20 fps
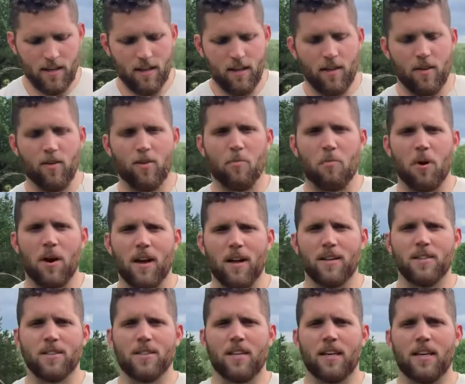
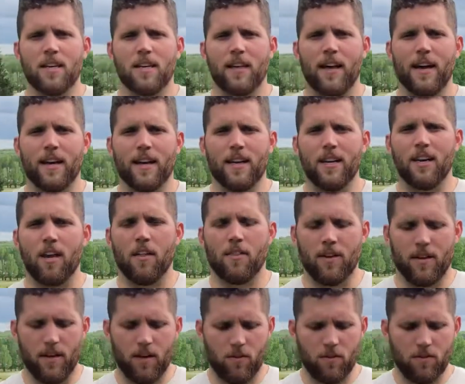spreads like
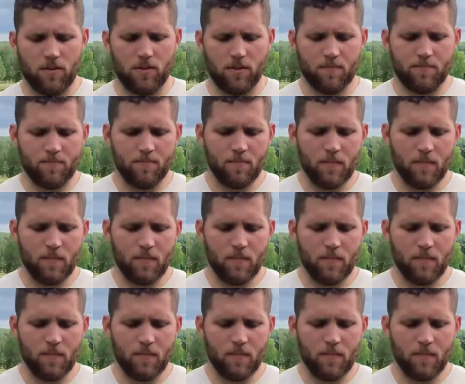nothing else.